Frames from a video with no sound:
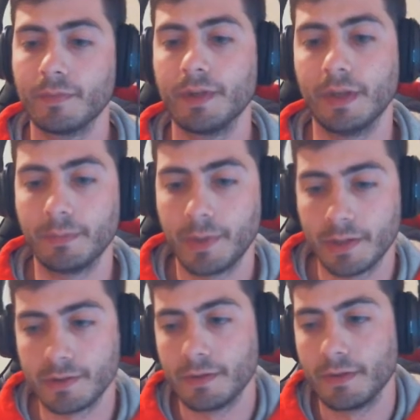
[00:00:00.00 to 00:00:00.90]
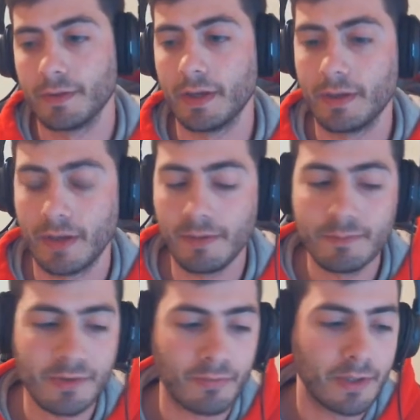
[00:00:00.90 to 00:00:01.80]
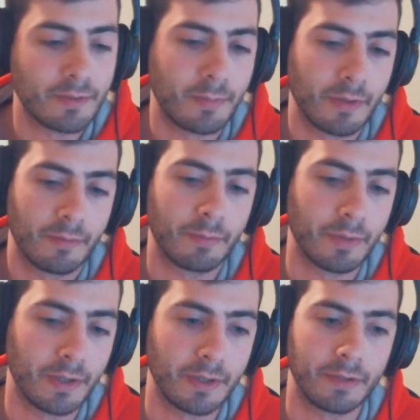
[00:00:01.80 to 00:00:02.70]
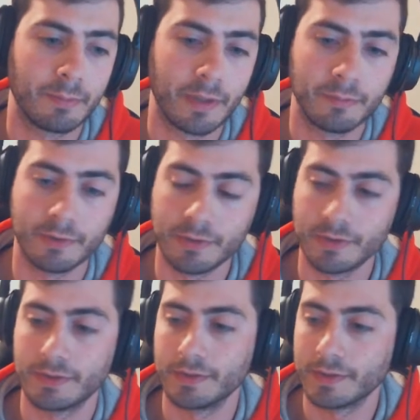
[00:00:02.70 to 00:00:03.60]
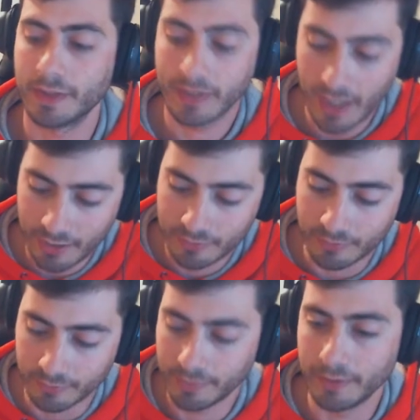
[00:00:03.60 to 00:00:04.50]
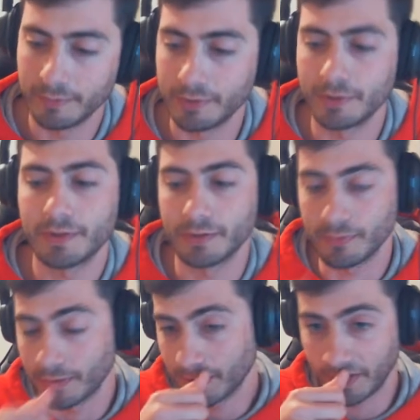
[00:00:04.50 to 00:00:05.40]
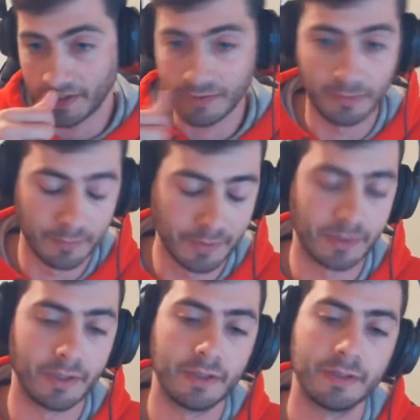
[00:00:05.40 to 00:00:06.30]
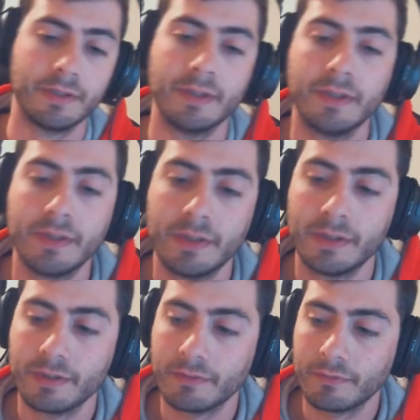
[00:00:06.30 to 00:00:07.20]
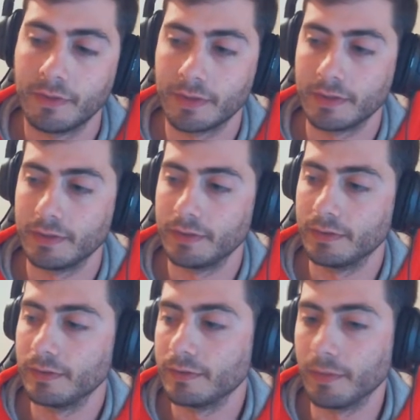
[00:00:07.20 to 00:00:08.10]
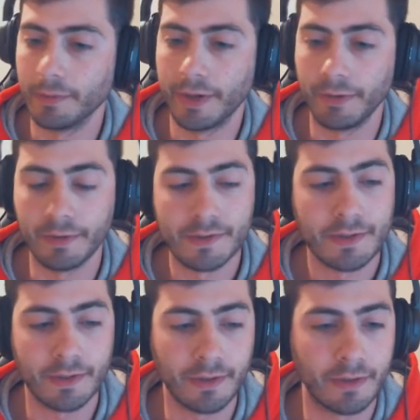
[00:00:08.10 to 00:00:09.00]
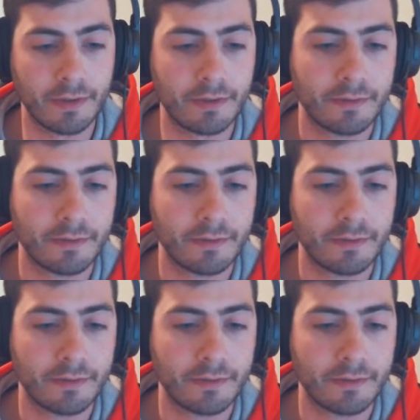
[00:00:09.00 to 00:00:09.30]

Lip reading: Yeah, Pendulum. I'm just waiting to be able to play Pen Magicians, like actual Pen Magicians with Electrum and fucking Double Iris again.